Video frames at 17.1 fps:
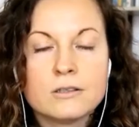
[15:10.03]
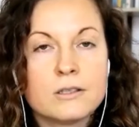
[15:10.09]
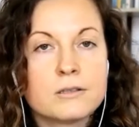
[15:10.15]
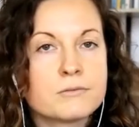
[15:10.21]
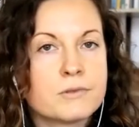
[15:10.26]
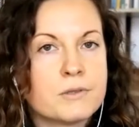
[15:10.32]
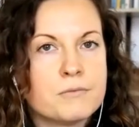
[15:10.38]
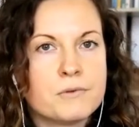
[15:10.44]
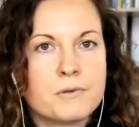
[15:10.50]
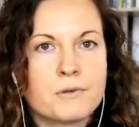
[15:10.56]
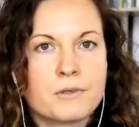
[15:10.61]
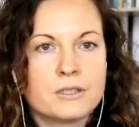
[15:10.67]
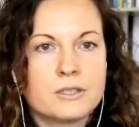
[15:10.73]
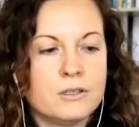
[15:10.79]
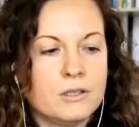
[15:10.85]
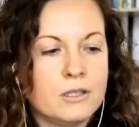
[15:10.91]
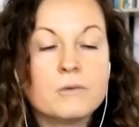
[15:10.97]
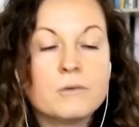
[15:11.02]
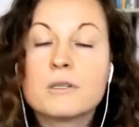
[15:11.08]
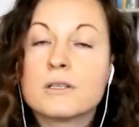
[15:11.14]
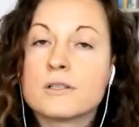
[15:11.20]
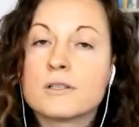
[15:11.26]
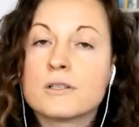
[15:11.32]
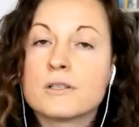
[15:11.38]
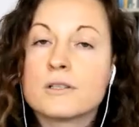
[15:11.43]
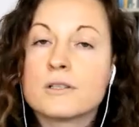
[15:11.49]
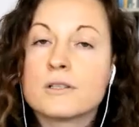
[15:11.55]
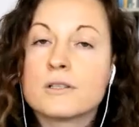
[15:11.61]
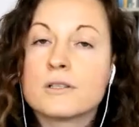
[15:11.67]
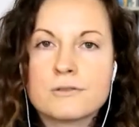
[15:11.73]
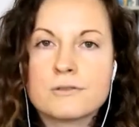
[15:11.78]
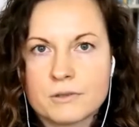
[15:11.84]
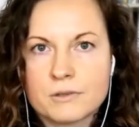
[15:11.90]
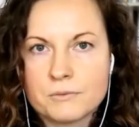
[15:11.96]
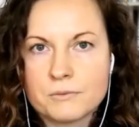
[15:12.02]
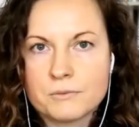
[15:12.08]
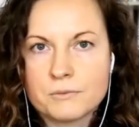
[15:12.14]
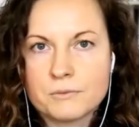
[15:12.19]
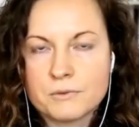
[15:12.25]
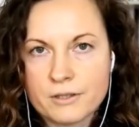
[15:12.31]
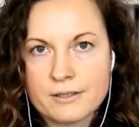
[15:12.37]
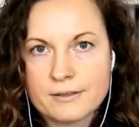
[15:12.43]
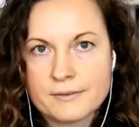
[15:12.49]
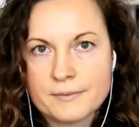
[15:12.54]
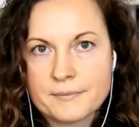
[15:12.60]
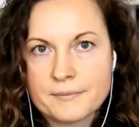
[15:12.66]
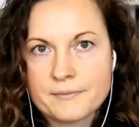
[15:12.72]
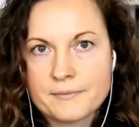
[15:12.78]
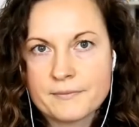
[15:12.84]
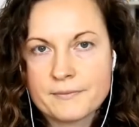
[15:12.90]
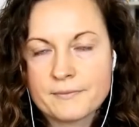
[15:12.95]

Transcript: low reward low control over work